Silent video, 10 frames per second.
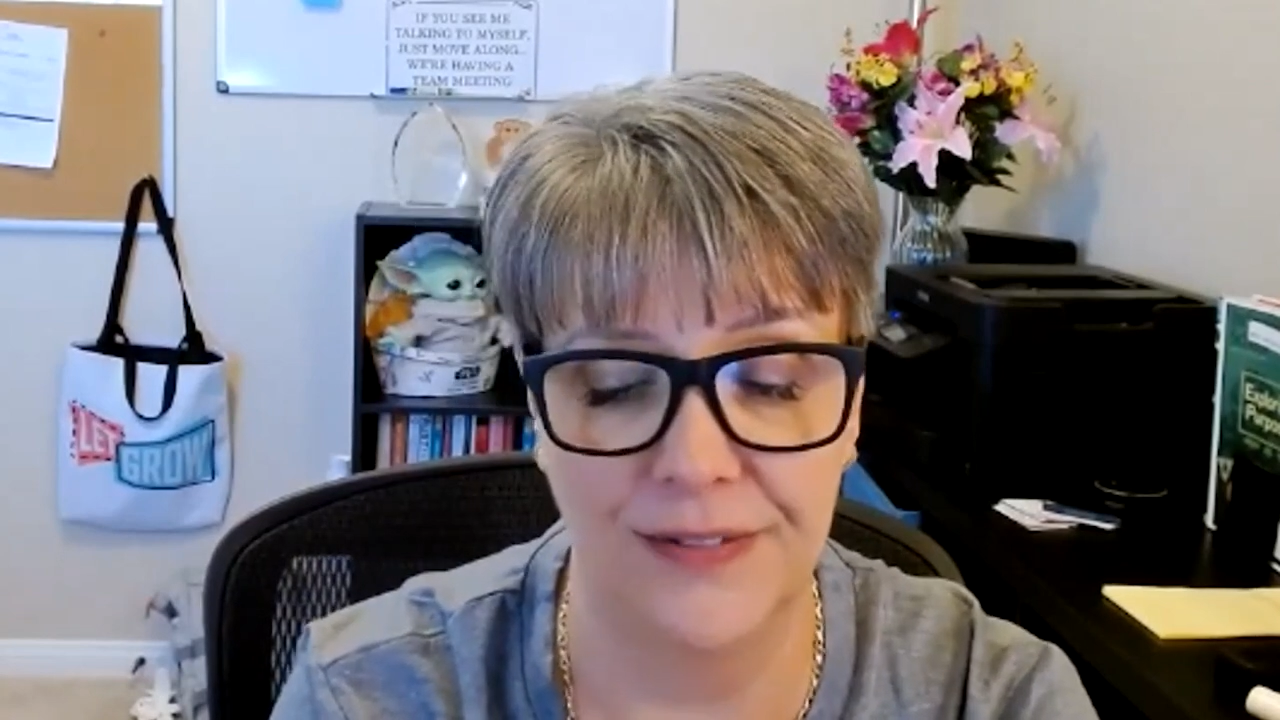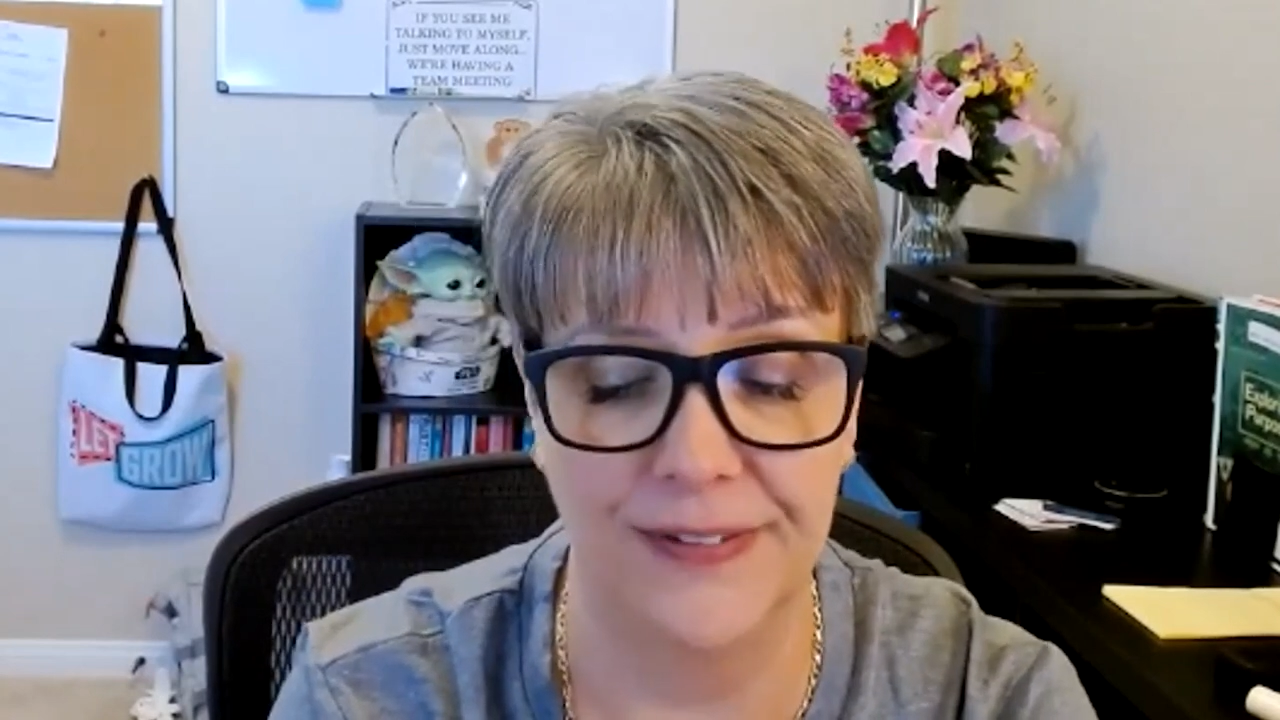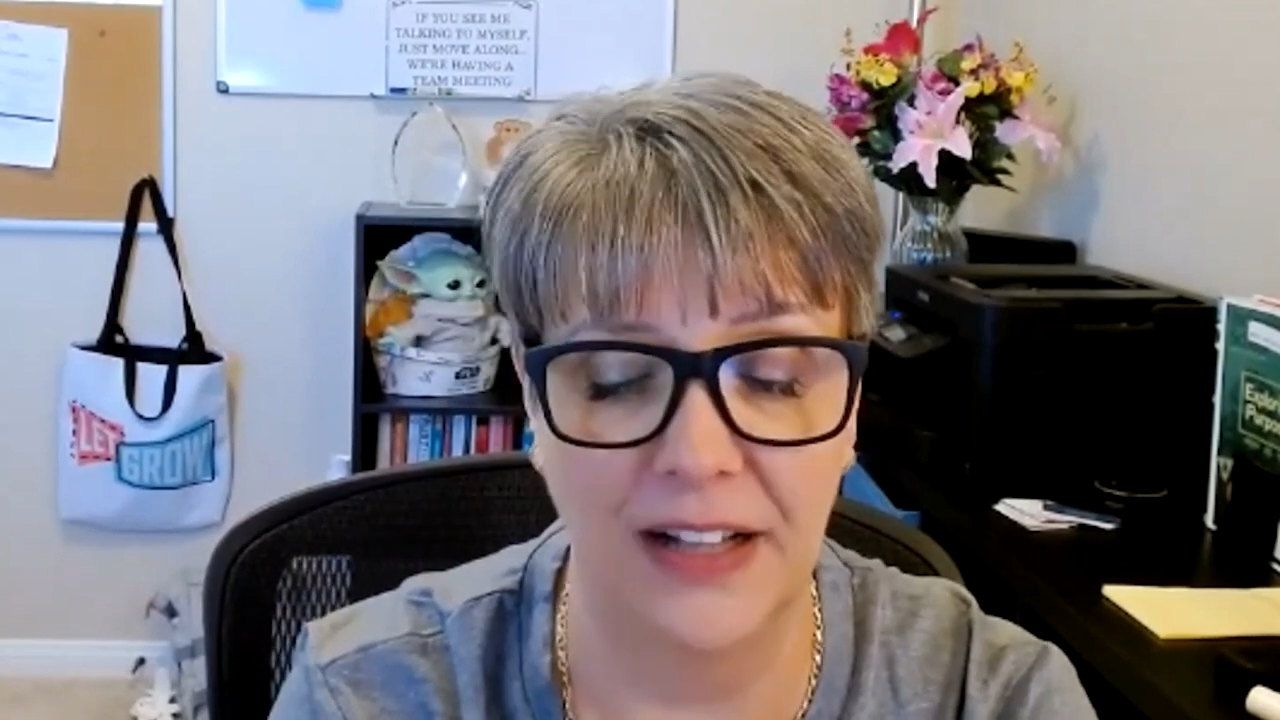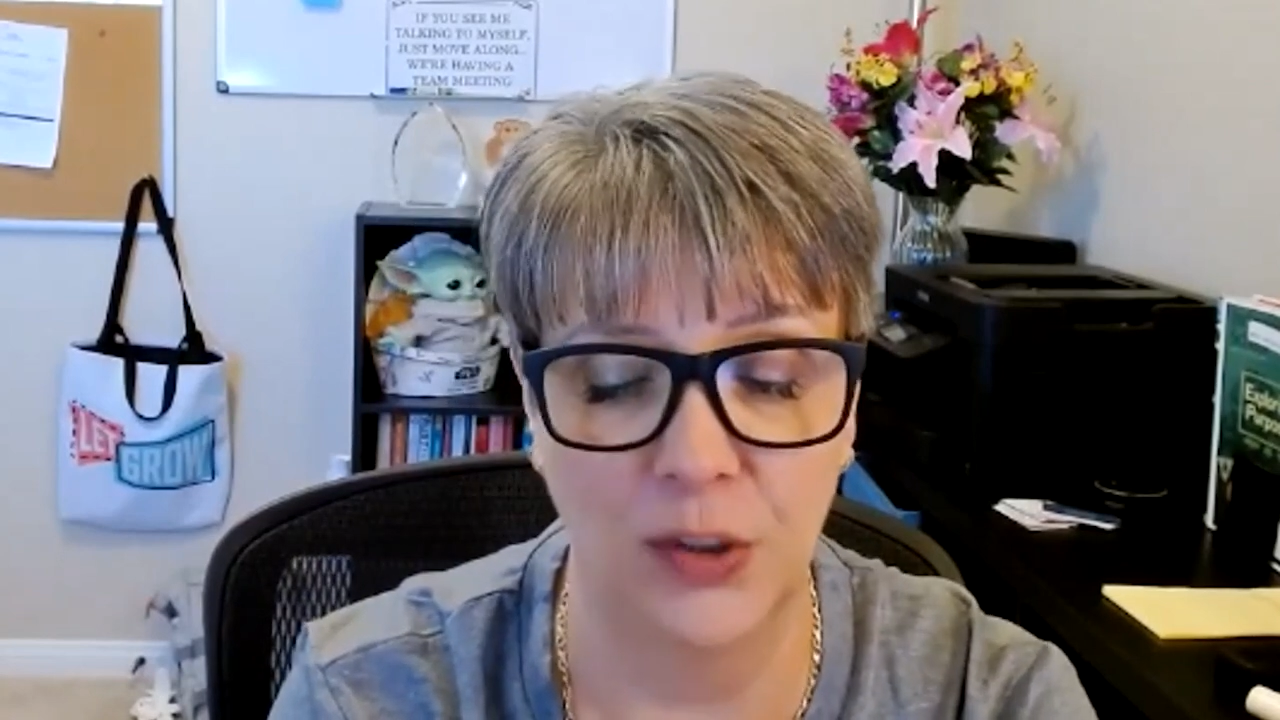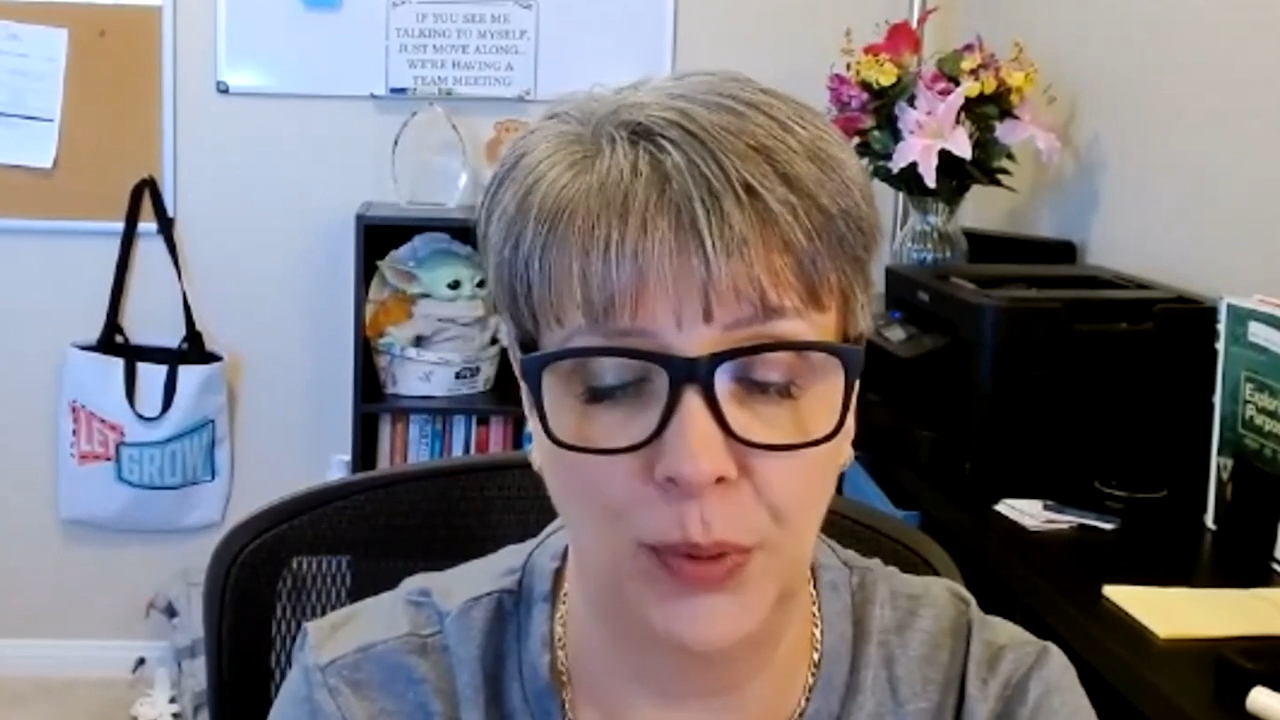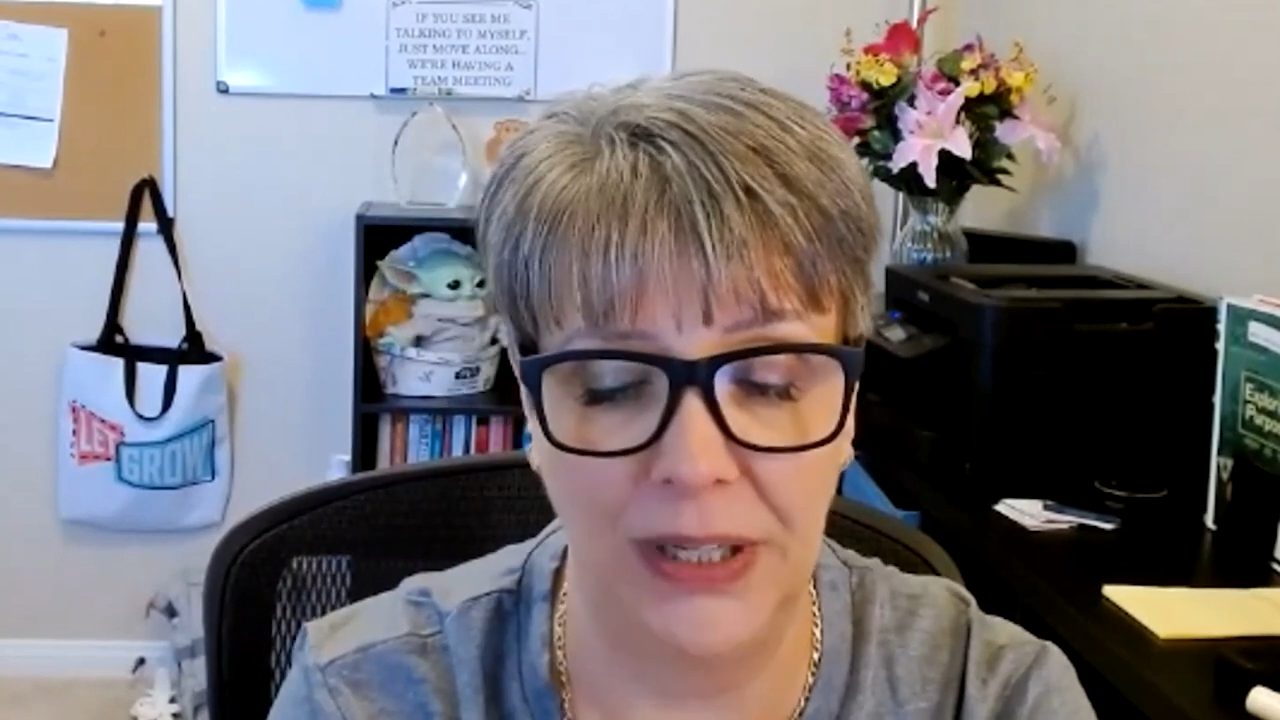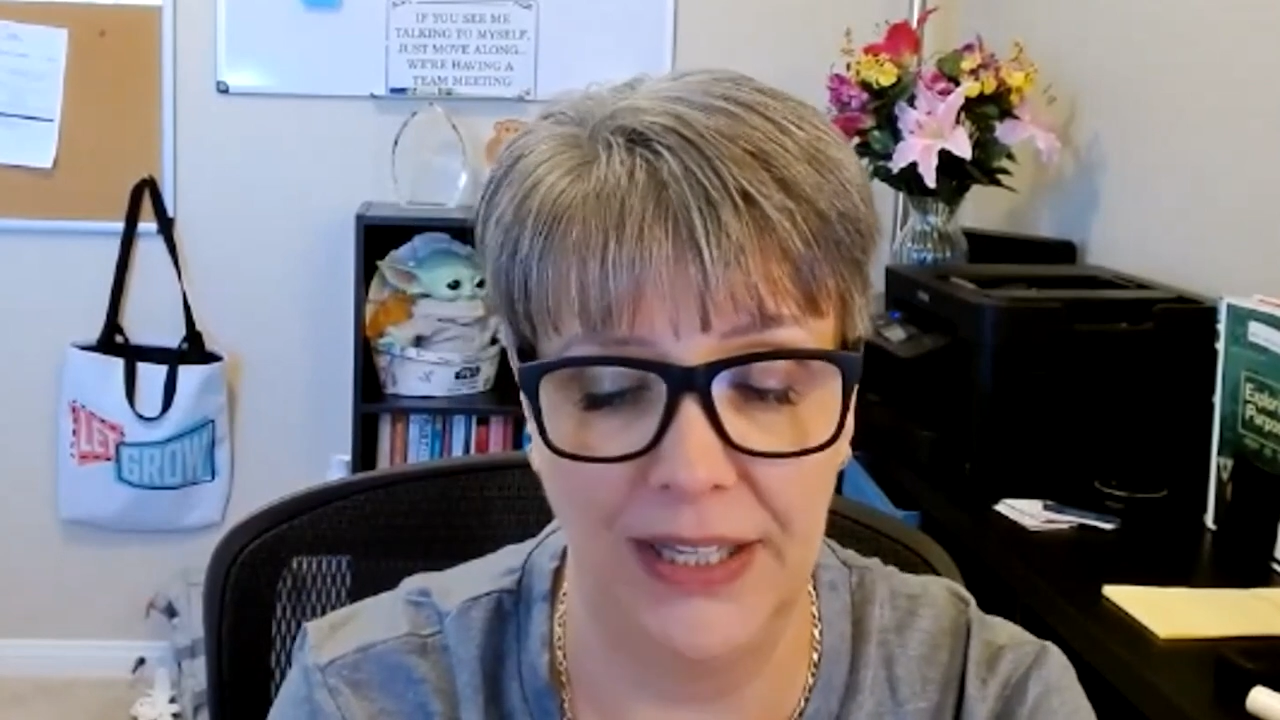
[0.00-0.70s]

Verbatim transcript: developing